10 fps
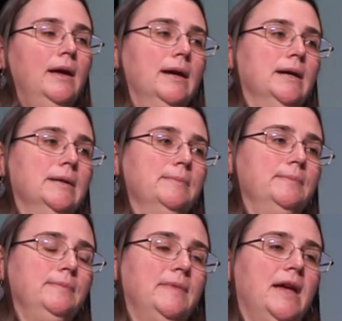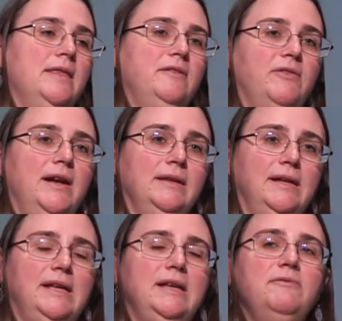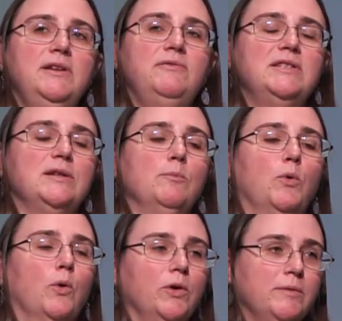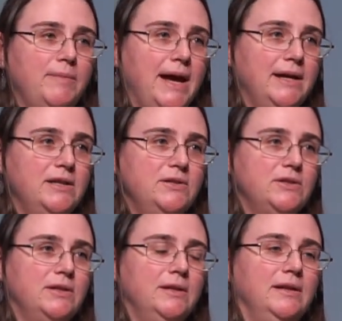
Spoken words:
And then finally, even if it's an important package,